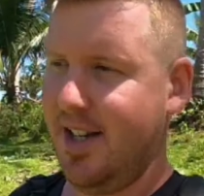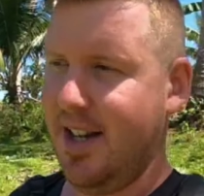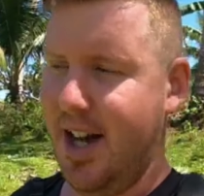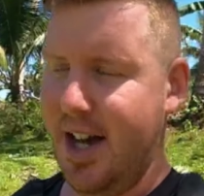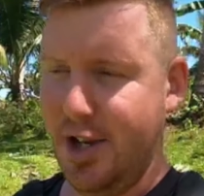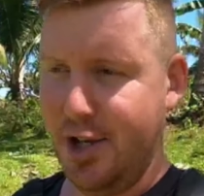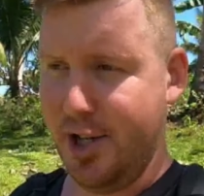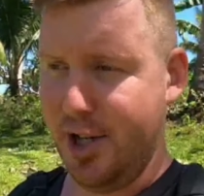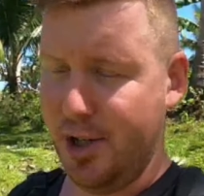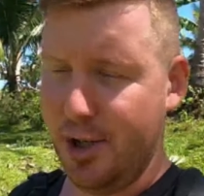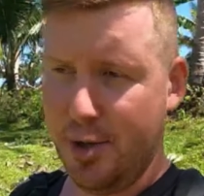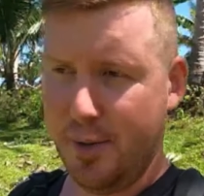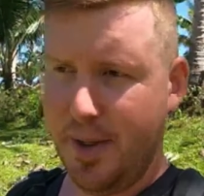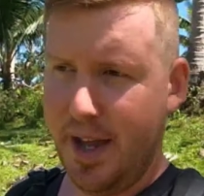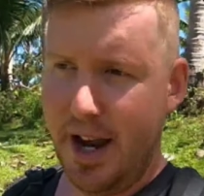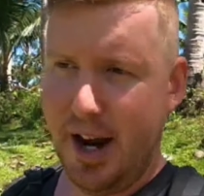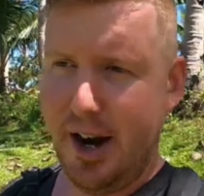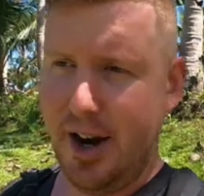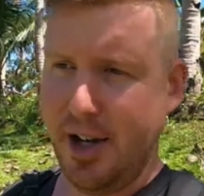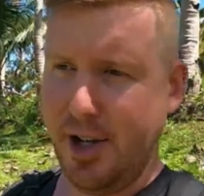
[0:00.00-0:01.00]
You can go
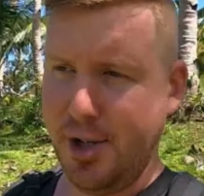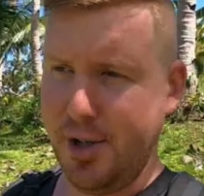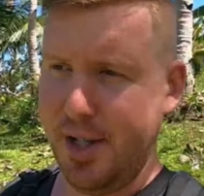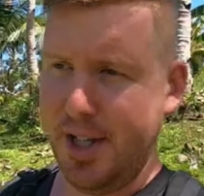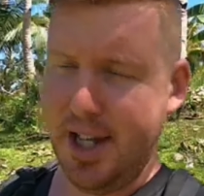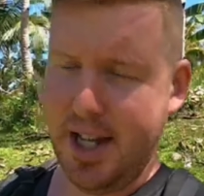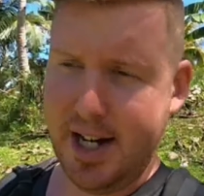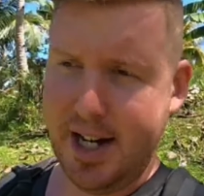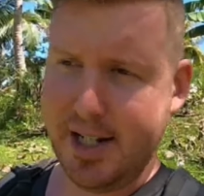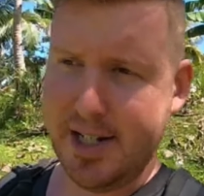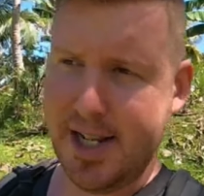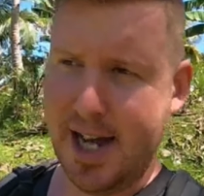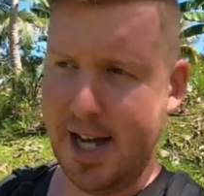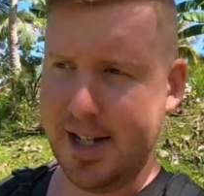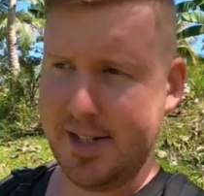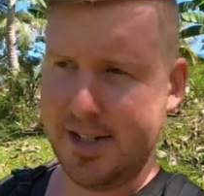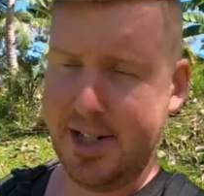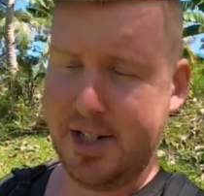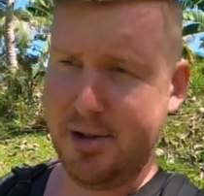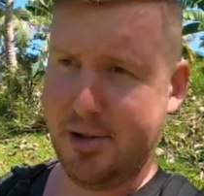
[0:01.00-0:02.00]
there and you can get a
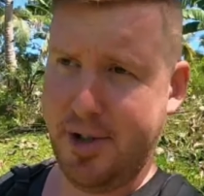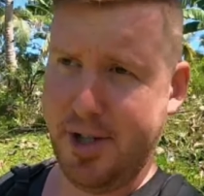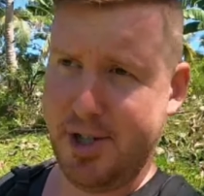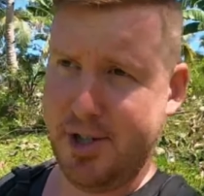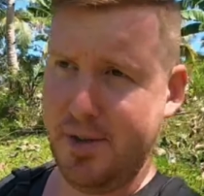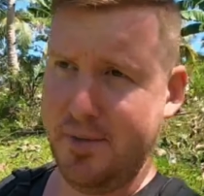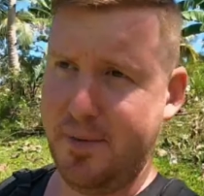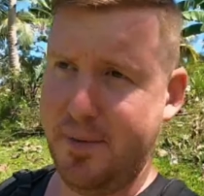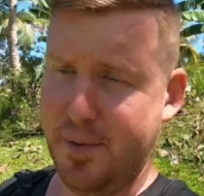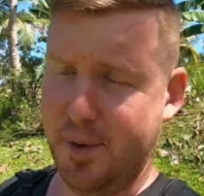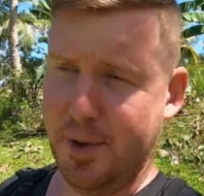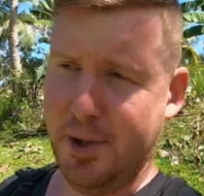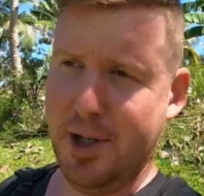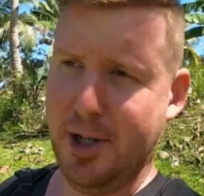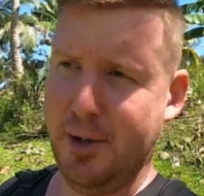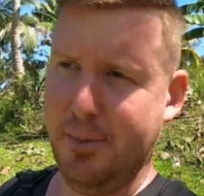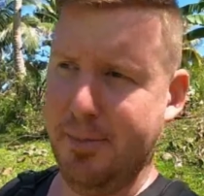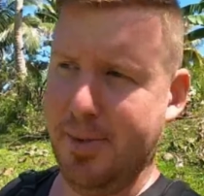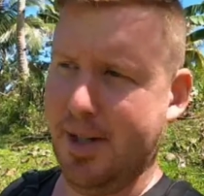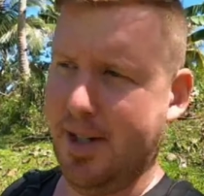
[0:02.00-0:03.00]
tax declaration
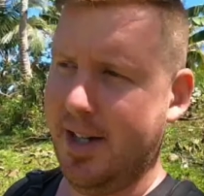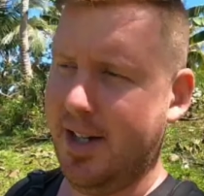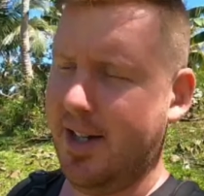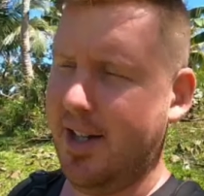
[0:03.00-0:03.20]
form.